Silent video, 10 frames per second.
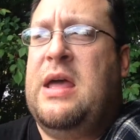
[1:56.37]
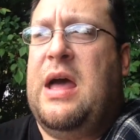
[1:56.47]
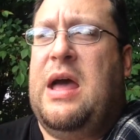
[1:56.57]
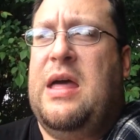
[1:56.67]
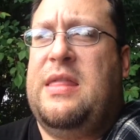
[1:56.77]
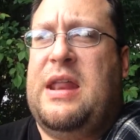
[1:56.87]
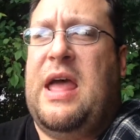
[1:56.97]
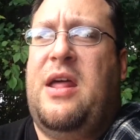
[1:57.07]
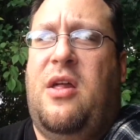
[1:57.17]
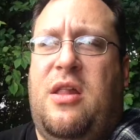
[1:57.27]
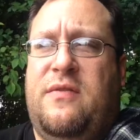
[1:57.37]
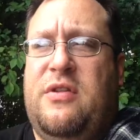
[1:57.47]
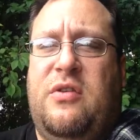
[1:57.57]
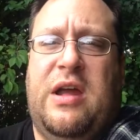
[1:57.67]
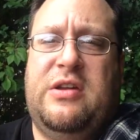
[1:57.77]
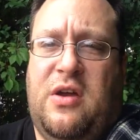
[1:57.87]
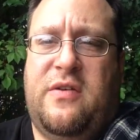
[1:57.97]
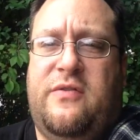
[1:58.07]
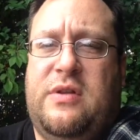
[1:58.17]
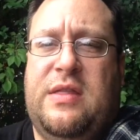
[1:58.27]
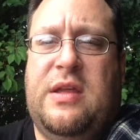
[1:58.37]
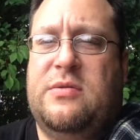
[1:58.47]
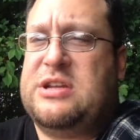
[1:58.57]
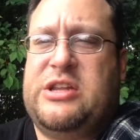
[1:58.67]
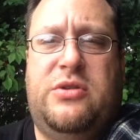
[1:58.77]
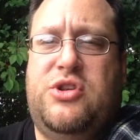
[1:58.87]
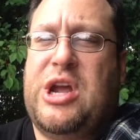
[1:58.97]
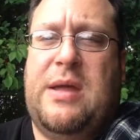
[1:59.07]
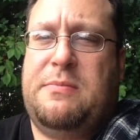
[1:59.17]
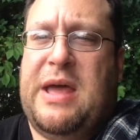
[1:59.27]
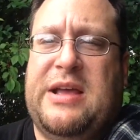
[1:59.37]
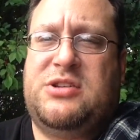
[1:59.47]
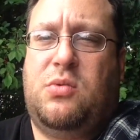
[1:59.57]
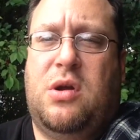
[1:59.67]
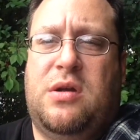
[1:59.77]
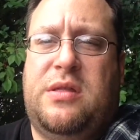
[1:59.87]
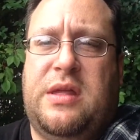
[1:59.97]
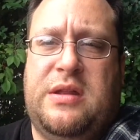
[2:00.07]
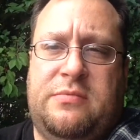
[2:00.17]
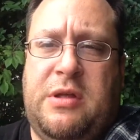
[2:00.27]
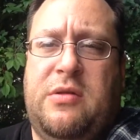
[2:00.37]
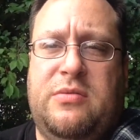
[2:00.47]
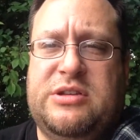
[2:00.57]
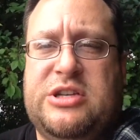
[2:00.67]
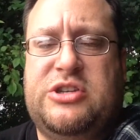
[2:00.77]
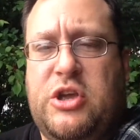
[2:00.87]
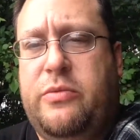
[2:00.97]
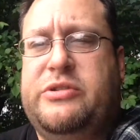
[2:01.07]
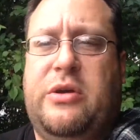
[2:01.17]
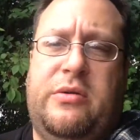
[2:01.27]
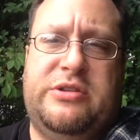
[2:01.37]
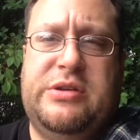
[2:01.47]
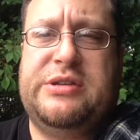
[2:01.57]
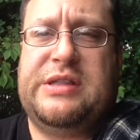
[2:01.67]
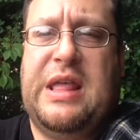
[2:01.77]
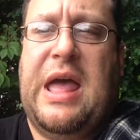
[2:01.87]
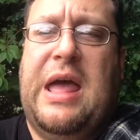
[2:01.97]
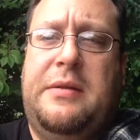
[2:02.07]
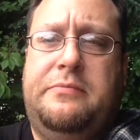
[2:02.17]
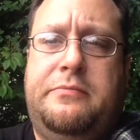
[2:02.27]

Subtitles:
that had all of the dry dog food in there. It was like 2 giant bags worth, and, there was a scoop, so I was using that.